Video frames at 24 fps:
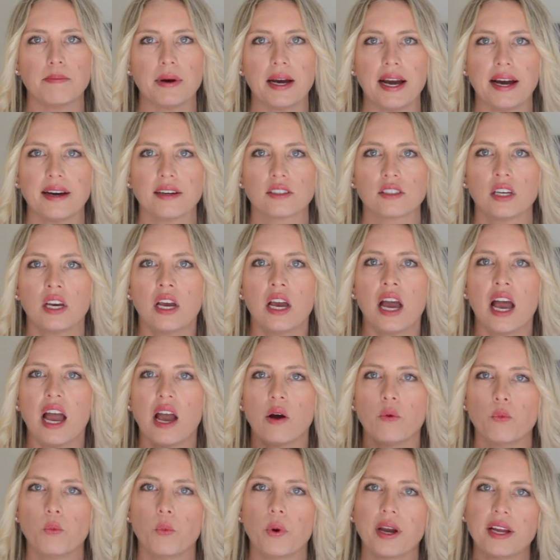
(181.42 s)
impact.
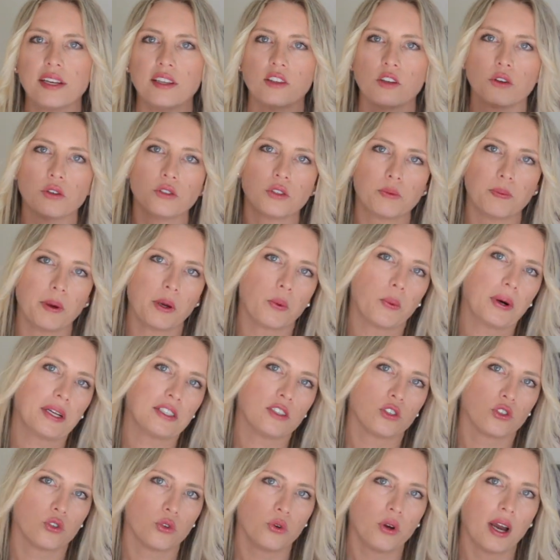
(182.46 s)
And when those big
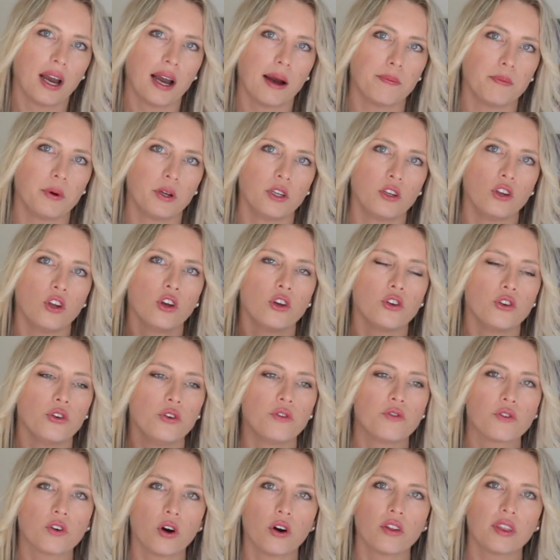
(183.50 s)
ones do happen,
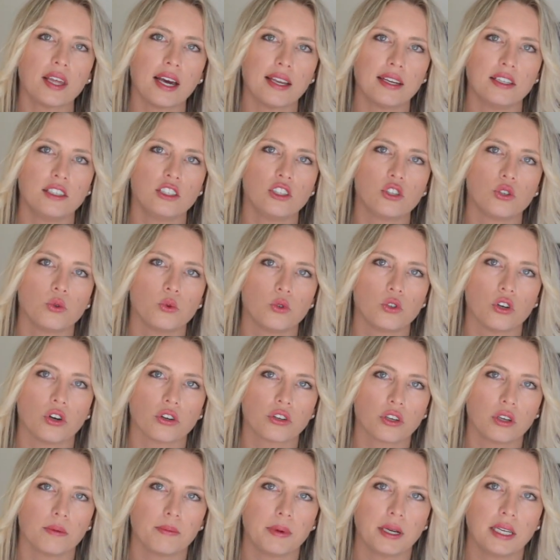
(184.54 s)
you've got that initial
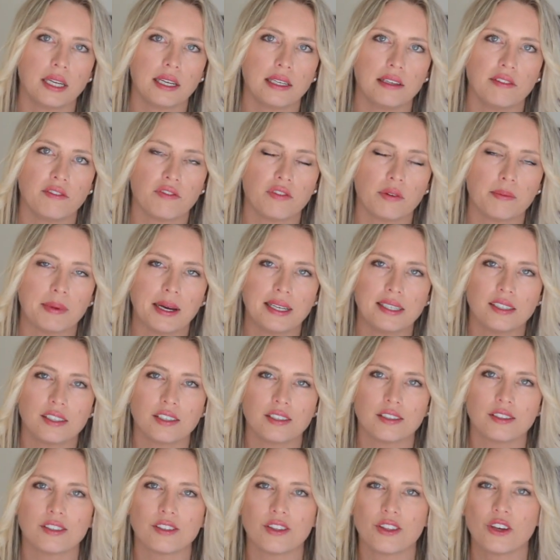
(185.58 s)
document and
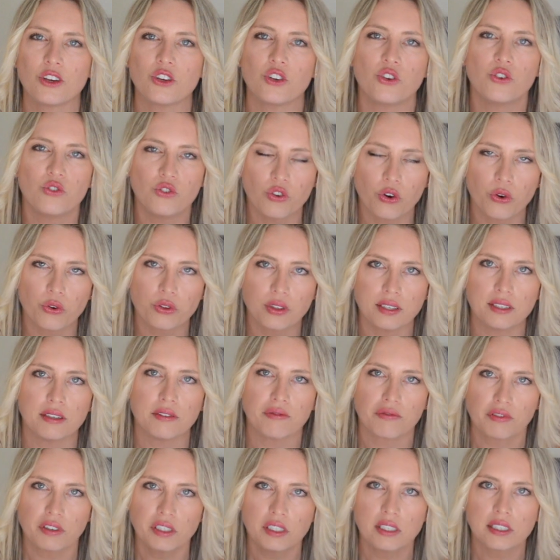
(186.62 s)
information so that you know the
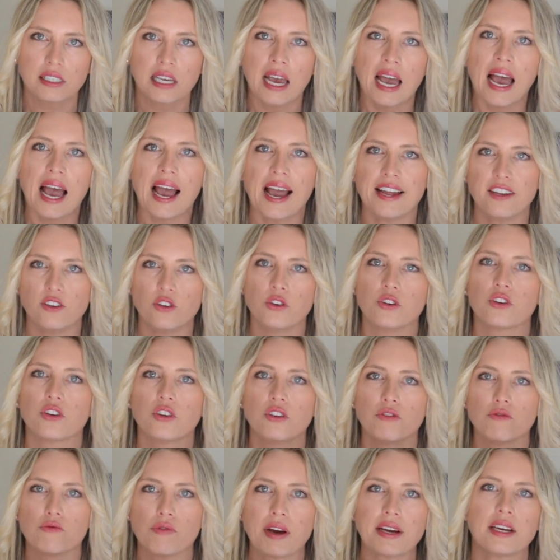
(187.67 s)
difference and you
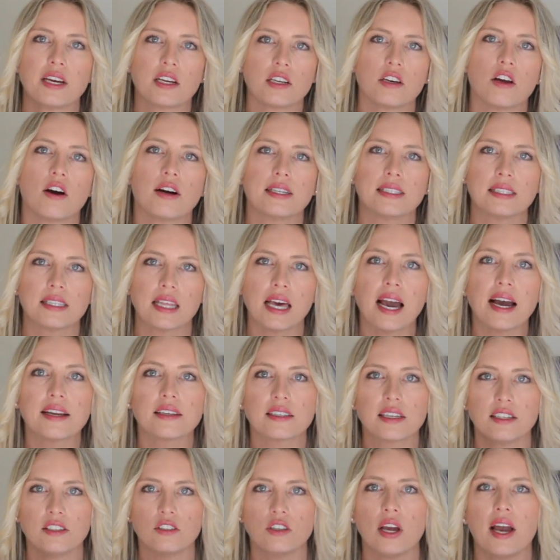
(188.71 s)
can recognise
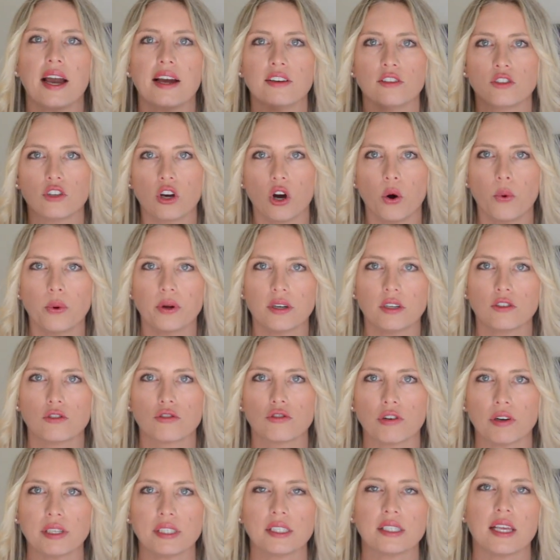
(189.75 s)
that and go and
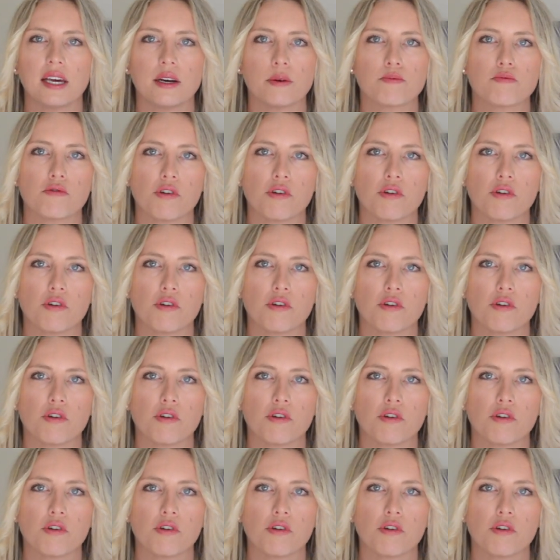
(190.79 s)
address that